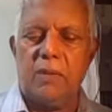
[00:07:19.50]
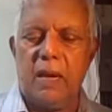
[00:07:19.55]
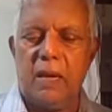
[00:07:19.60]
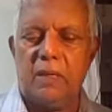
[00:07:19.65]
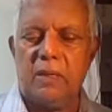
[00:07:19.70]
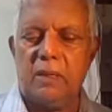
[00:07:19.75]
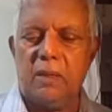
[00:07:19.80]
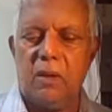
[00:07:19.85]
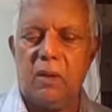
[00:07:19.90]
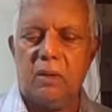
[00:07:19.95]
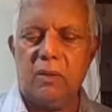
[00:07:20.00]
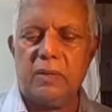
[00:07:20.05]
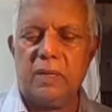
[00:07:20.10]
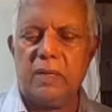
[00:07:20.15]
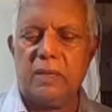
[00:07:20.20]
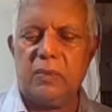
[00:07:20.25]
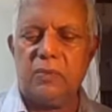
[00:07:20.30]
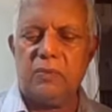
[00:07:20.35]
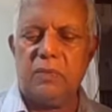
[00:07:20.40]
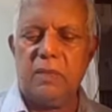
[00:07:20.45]
and all
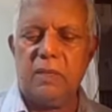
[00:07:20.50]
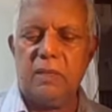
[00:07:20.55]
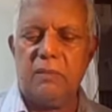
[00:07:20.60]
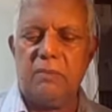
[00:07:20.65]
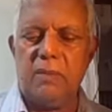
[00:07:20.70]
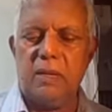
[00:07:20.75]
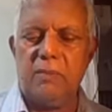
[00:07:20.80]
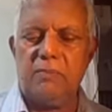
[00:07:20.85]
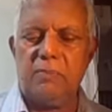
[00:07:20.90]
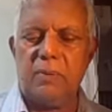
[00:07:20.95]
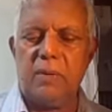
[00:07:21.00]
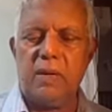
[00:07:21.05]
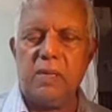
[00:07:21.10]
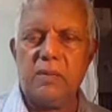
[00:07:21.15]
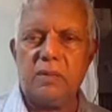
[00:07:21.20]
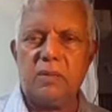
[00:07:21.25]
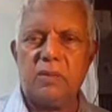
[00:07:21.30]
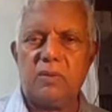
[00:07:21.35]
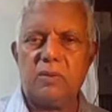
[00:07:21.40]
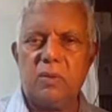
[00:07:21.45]
that is within me.
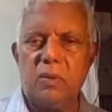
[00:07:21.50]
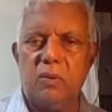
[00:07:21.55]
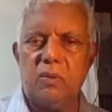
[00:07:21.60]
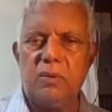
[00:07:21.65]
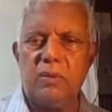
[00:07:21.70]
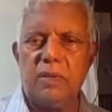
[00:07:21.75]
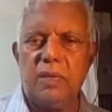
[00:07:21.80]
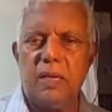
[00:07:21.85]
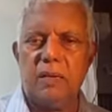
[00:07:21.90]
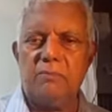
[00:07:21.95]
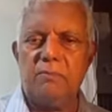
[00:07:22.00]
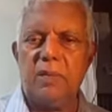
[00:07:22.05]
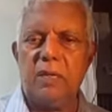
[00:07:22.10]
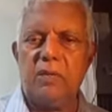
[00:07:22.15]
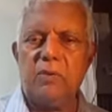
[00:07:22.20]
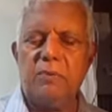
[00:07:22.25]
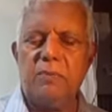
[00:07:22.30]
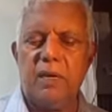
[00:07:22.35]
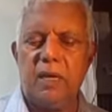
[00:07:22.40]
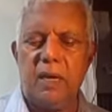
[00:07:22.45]
Praise His holy name. May
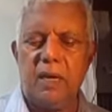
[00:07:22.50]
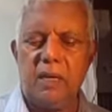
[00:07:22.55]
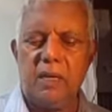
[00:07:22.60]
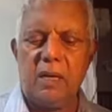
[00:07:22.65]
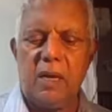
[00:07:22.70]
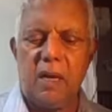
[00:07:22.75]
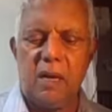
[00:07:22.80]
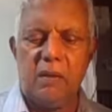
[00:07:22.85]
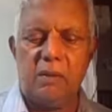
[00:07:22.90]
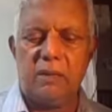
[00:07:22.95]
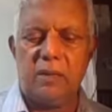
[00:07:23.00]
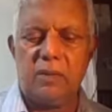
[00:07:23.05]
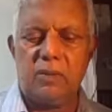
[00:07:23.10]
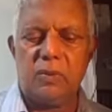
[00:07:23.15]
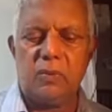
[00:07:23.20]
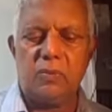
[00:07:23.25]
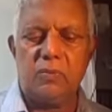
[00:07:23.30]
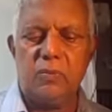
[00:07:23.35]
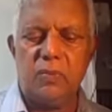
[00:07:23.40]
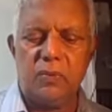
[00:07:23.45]
you be
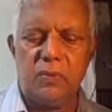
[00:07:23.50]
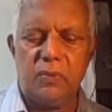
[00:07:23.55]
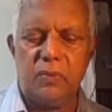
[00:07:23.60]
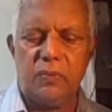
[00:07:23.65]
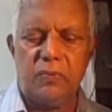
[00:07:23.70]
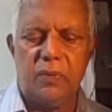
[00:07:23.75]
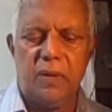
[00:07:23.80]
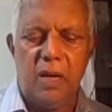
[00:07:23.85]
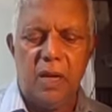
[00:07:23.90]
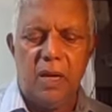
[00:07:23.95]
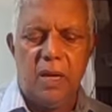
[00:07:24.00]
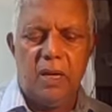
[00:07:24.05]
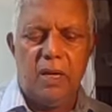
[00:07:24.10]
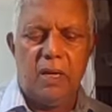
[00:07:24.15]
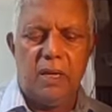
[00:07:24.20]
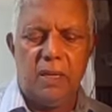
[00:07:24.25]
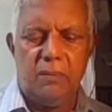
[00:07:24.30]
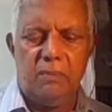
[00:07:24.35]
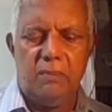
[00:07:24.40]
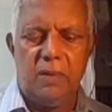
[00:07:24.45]
encouraged to move
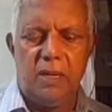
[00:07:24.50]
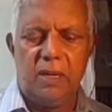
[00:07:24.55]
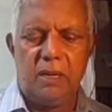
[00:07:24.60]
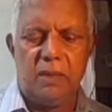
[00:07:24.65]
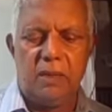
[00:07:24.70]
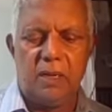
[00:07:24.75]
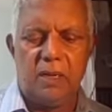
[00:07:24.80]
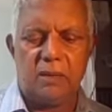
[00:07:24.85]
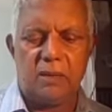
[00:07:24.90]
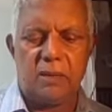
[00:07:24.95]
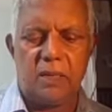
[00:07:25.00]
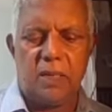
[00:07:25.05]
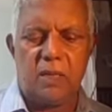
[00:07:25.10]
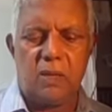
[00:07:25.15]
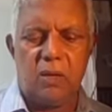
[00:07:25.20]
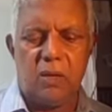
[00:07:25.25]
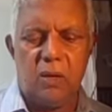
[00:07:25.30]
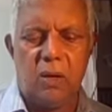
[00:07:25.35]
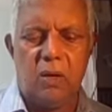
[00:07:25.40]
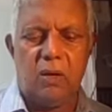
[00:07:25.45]
in meekness,
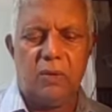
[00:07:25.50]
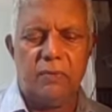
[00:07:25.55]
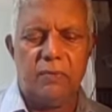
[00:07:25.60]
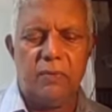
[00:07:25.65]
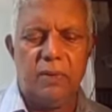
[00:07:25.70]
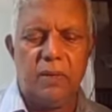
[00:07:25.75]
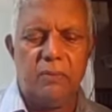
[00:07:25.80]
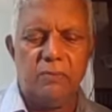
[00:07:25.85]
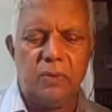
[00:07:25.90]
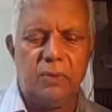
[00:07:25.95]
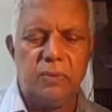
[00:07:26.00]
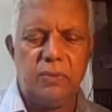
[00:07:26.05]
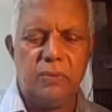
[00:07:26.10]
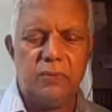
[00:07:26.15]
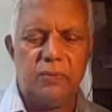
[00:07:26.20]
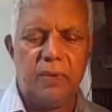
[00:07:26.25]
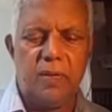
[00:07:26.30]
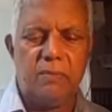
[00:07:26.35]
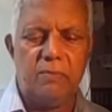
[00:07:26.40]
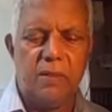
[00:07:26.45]
that God will
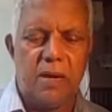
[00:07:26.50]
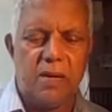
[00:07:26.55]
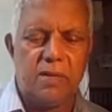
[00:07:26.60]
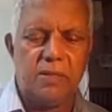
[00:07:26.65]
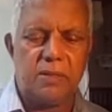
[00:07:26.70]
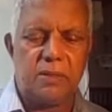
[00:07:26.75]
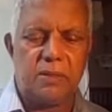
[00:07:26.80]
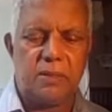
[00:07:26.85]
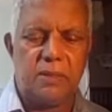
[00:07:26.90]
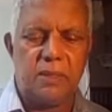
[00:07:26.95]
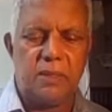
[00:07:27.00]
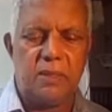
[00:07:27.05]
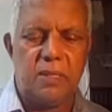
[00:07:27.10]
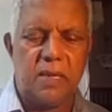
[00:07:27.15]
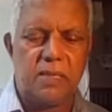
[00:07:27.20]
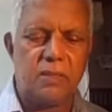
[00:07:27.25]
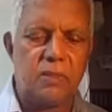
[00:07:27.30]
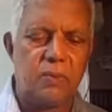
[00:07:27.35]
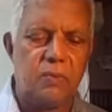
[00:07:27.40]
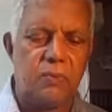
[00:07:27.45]
move in majesty.
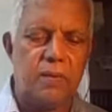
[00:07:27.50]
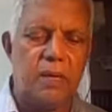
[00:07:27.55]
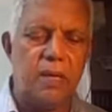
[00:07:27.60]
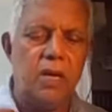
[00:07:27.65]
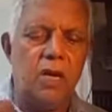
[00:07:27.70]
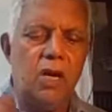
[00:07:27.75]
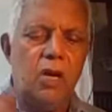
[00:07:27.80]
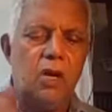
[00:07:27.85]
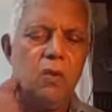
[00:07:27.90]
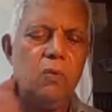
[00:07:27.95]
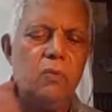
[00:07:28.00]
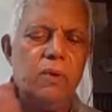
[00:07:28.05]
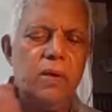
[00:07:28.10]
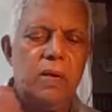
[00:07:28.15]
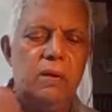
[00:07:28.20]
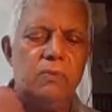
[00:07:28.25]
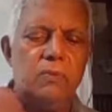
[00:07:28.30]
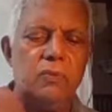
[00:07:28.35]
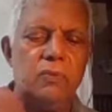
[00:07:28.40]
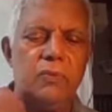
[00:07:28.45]
That's the way
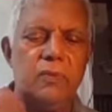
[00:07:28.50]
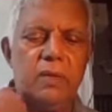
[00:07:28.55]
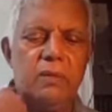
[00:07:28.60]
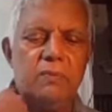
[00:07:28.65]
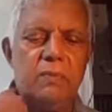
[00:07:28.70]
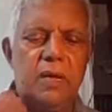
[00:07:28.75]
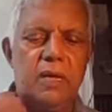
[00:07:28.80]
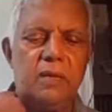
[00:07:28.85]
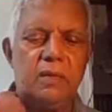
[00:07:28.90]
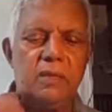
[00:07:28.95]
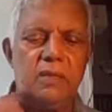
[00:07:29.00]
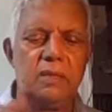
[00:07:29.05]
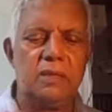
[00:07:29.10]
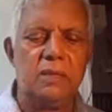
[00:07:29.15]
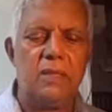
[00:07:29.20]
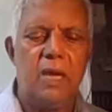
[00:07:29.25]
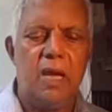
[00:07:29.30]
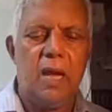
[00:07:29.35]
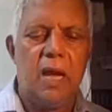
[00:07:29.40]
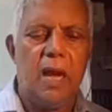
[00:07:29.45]
we move in
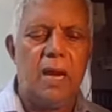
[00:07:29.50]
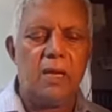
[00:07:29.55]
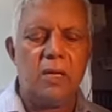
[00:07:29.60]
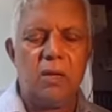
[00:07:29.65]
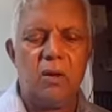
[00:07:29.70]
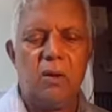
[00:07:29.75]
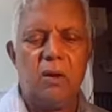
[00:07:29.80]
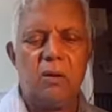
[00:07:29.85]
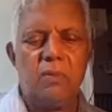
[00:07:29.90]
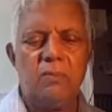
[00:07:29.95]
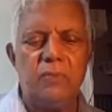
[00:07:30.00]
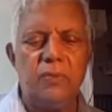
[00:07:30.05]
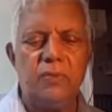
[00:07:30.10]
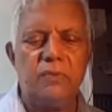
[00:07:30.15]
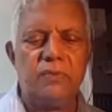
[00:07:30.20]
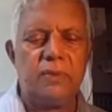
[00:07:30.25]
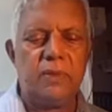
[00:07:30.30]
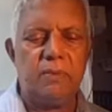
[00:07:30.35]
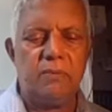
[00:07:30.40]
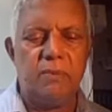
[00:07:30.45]
meekness, and God
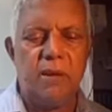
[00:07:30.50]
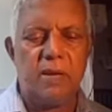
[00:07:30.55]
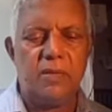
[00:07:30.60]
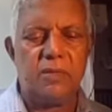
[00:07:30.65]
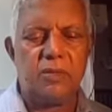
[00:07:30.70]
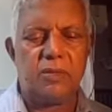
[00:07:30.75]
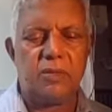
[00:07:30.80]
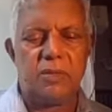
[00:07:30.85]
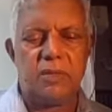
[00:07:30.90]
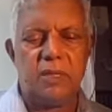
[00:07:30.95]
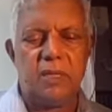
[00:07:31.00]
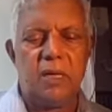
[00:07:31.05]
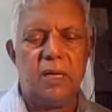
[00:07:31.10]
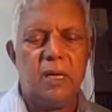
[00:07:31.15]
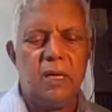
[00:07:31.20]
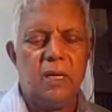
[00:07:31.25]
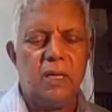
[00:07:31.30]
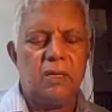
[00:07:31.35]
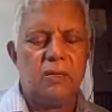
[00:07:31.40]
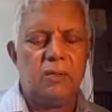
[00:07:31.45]
moves in majesty.
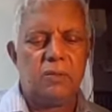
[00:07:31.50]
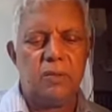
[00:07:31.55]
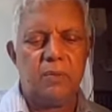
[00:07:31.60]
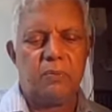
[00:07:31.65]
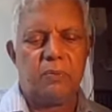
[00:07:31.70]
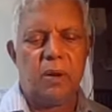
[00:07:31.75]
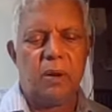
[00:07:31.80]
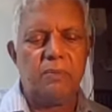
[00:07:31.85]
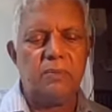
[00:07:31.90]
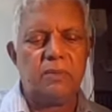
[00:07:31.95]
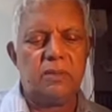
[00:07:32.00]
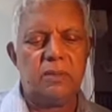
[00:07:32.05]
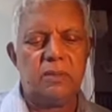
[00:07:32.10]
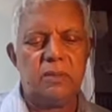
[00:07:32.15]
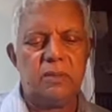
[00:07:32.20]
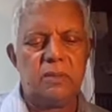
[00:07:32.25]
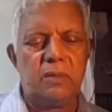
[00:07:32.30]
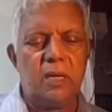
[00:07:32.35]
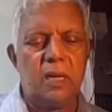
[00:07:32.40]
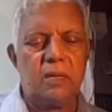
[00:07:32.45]
So the promise
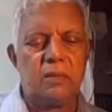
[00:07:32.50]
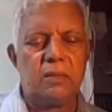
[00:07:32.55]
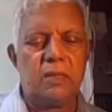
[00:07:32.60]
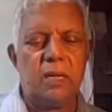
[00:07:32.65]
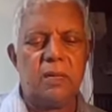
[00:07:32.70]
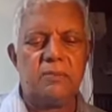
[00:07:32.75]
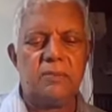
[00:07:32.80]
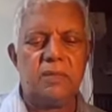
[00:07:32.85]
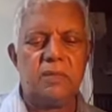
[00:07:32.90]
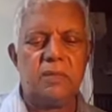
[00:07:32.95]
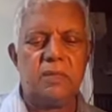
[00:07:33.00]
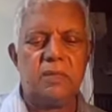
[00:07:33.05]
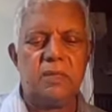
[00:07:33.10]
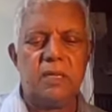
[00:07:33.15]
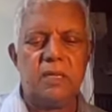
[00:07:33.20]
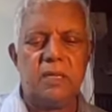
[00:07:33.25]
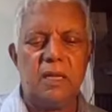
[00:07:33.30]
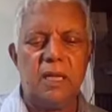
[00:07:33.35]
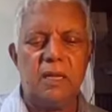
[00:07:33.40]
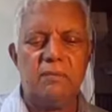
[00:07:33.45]
in Psalm
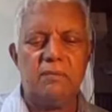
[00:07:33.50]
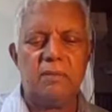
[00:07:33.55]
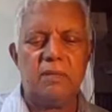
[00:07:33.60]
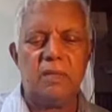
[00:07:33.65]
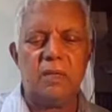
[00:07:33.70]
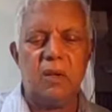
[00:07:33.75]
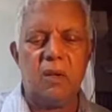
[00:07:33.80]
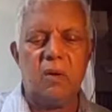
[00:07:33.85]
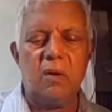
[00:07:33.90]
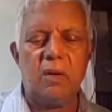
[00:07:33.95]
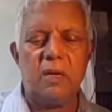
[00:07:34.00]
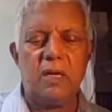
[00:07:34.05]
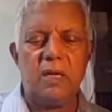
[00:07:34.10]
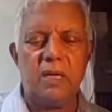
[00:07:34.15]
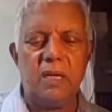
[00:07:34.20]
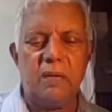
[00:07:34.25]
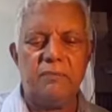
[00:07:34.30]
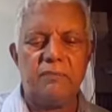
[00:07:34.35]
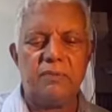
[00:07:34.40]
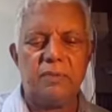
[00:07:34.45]
68:11, the
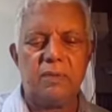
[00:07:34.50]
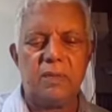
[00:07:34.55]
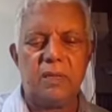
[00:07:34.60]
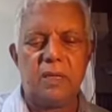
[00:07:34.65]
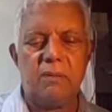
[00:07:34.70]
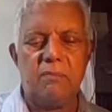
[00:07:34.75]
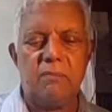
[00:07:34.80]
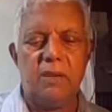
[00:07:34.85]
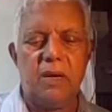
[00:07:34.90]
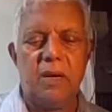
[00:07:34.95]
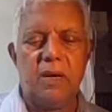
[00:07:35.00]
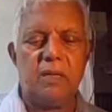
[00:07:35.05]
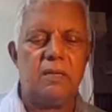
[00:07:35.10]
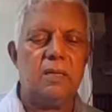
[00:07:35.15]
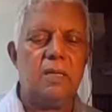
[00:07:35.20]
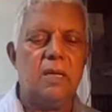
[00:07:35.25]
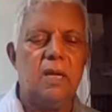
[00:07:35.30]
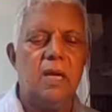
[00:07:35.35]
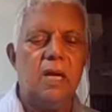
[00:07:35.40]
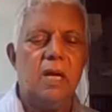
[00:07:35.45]
Lord gives the
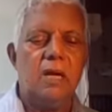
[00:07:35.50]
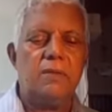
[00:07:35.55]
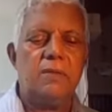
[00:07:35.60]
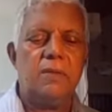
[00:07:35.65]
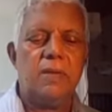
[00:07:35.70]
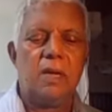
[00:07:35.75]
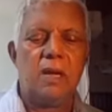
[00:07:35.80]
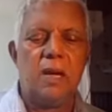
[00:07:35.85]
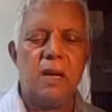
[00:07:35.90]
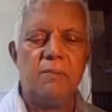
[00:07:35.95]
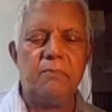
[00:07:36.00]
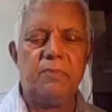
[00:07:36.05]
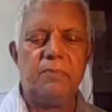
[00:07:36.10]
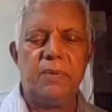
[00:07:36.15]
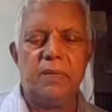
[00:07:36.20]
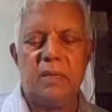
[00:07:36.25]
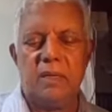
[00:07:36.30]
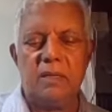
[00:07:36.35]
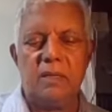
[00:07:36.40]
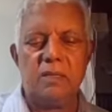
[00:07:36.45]
command. The
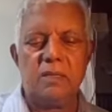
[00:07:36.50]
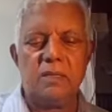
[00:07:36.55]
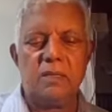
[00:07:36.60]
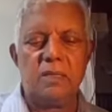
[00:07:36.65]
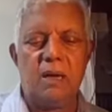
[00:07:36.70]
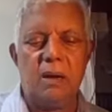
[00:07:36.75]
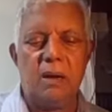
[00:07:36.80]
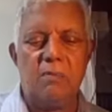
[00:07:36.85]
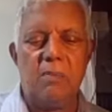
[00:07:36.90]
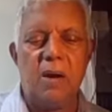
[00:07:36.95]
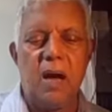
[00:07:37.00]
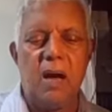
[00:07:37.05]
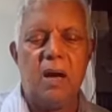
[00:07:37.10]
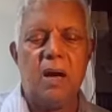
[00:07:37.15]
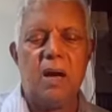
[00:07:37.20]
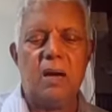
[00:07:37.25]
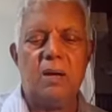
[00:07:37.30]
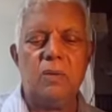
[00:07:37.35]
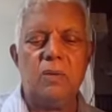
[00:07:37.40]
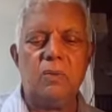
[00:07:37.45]
company, the
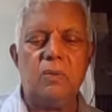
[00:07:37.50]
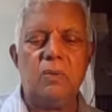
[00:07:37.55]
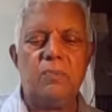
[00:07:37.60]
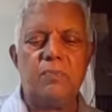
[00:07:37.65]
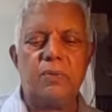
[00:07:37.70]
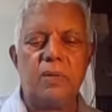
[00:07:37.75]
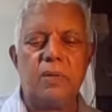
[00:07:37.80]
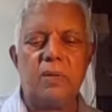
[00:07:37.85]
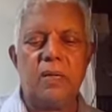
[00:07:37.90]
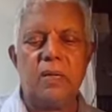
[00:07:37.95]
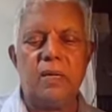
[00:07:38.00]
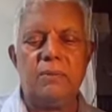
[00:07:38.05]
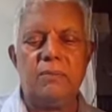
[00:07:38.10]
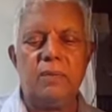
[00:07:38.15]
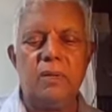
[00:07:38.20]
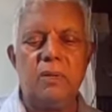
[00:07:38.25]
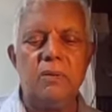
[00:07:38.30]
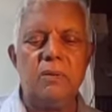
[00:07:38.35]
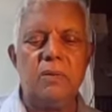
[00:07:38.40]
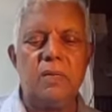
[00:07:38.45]
Saba, who
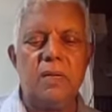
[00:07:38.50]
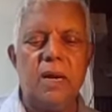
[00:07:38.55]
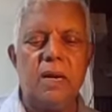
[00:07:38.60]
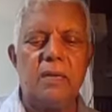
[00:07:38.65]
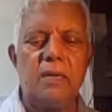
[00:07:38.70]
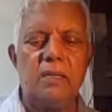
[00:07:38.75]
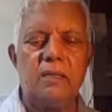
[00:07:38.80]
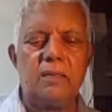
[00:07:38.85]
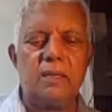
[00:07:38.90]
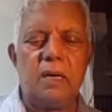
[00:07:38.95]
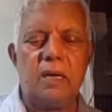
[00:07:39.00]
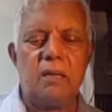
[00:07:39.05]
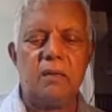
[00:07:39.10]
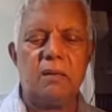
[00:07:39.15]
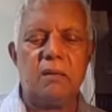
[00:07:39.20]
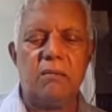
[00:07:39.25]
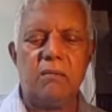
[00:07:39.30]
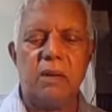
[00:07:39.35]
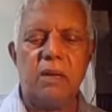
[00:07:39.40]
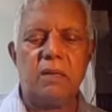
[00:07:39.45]
proclaim the good tidings, are
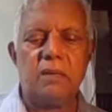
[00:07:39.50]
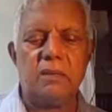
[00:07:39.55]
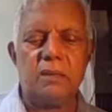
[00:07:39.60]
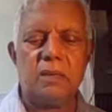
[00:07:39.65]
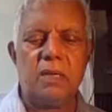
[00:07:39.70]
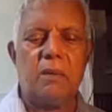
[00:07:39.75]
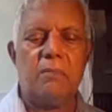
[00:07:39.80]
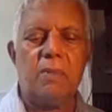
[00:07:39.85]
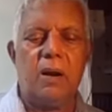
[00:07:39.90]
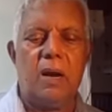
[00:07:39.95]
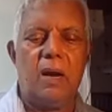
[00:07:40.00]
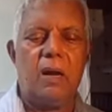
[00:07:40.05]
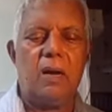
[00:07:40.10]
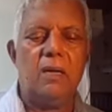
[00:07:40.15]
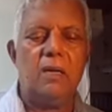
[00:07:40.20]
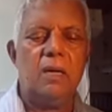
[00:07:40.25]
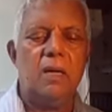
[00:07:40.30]
a great Saba.